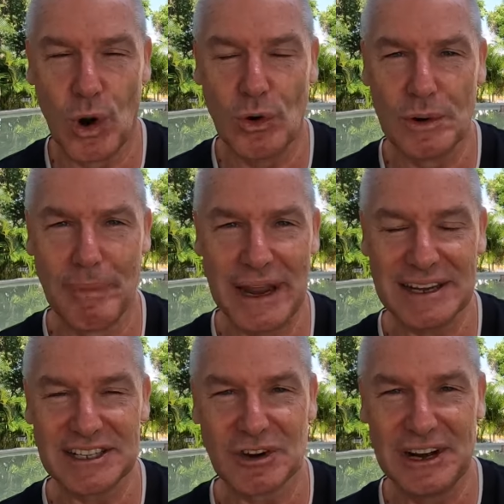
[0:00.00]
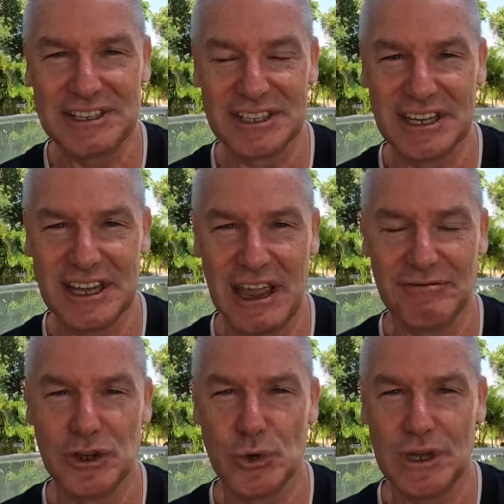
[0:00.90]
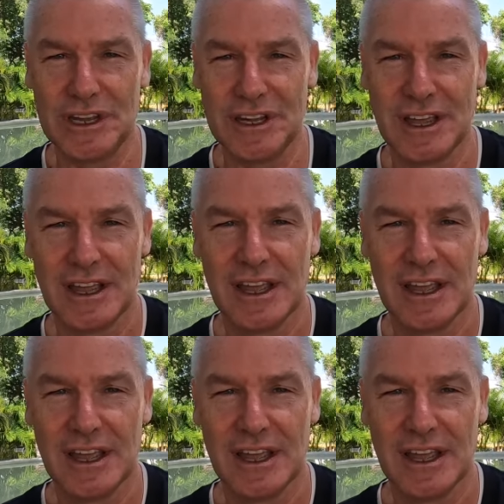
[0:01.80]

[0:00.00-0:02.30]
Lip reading: welcome back. Great to have you here.